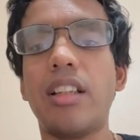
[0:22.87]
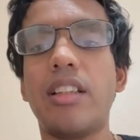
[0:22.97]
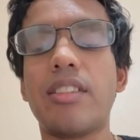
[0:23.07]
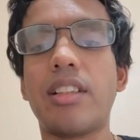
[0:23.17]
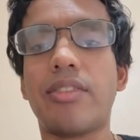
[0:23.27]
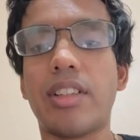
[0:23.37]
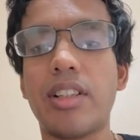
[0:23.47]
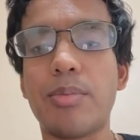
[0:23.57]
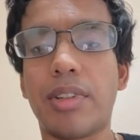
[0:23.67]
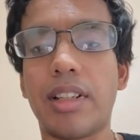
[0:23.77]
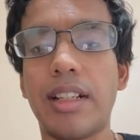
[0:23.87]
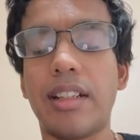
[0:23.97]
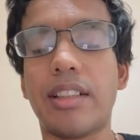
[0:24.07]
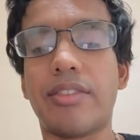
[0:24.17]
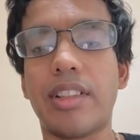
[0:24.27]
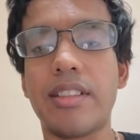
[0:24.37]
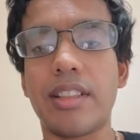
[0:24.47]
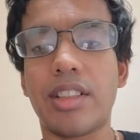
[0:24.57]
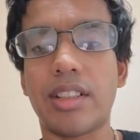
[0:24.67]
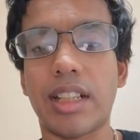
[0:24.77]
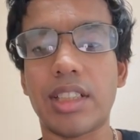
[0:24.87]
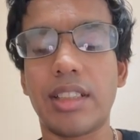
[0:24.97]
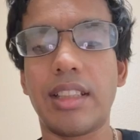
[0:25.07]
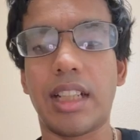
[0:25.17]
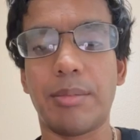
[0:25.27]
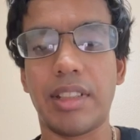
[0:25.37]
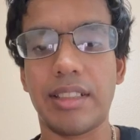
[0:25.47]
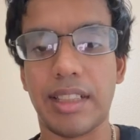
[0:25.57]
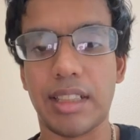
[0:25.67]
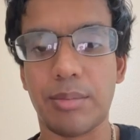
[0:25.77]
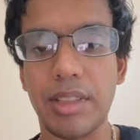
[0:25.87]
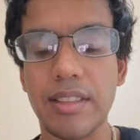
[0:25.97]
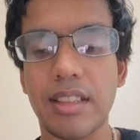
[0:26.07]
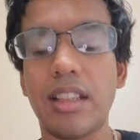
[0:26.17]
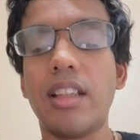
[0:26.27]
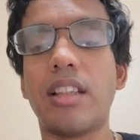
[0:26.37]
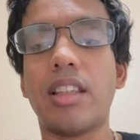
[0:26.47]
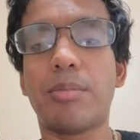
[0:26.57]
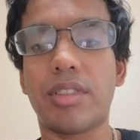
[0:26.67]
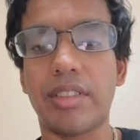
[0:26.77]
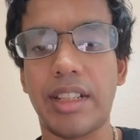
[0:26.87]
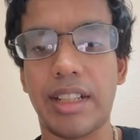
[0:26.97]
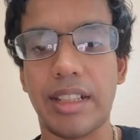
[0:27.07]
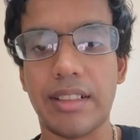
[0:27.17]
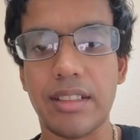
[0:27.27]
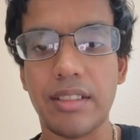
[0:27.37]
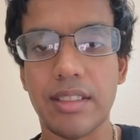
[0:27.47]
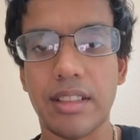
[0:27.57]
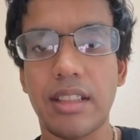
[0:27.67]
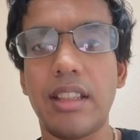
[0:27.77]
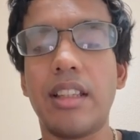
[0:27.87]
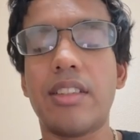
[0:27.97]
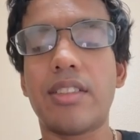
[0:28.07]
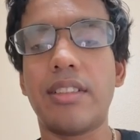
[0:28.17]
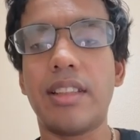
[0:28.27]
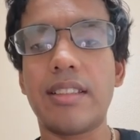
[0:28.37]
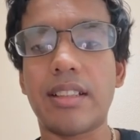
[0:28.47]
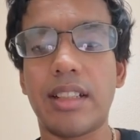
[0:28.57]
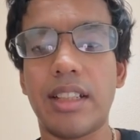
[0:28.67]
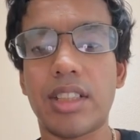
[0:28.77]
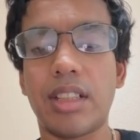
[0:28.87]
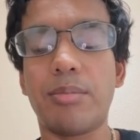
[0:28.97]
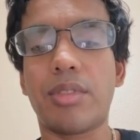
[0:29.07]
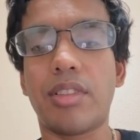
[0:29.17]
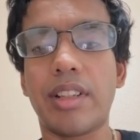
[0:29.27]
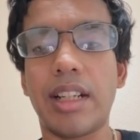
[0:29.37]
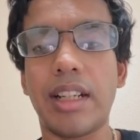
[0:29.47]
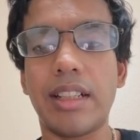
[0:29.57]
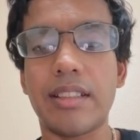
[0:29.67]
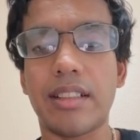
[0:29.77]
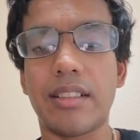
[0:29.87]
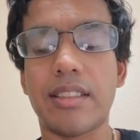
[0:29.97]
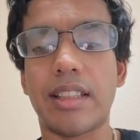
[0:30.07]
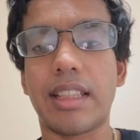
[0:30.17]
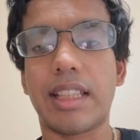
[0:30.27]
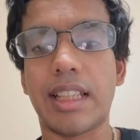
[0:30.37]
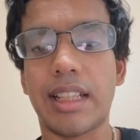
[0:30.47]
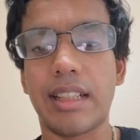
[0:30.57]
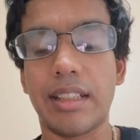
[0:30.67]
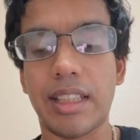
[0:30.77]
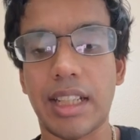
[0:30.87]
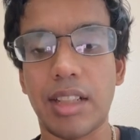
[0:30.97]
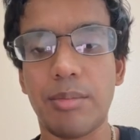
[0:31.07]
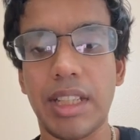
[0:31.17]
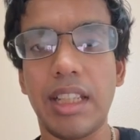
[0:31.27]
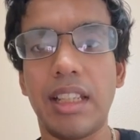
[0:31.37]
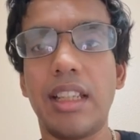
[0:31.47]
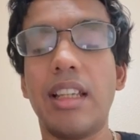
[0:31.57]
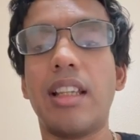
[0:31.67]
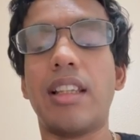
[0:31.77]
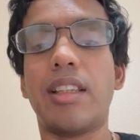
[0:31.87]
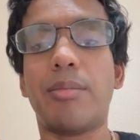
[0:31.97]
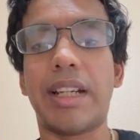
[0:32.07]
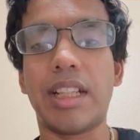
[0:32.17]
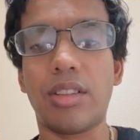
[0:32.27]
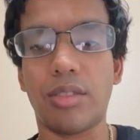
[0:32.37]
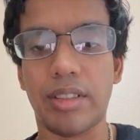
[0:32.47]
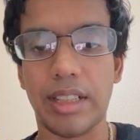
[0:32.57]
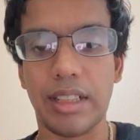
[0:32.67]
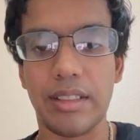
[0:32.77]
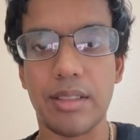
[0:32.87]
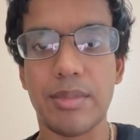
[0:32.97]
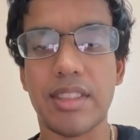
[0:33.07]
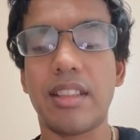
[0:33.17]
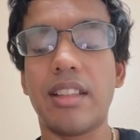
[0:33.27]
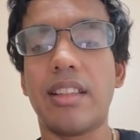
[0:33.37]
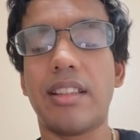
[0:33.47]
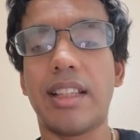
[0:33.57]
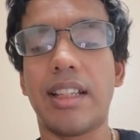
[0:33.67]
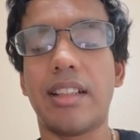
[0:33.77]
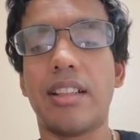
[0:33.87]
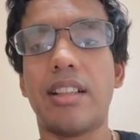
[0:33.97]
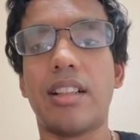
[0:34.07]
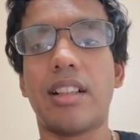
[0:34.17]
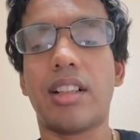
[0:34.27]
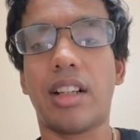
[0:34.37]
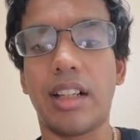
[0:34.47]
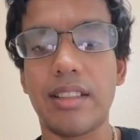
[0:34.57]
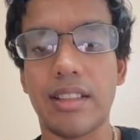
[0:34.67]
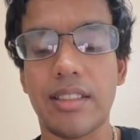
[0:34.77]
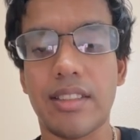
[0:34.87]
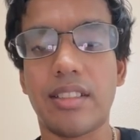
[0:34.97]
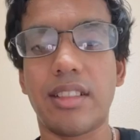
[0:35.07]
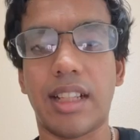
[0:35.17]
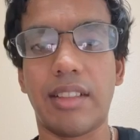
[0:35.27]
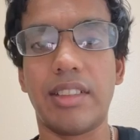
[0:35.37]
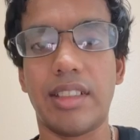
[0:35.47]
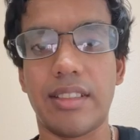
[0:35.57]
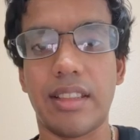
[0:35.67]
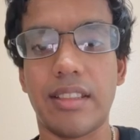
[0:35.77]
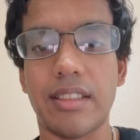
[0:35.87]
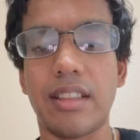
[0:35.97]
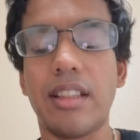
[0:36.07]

So the first interaction that I'm going to take up is the prokaryotic cells. So in this condition, prokaryotic cells can be the microorganisms that cause us to have a disease.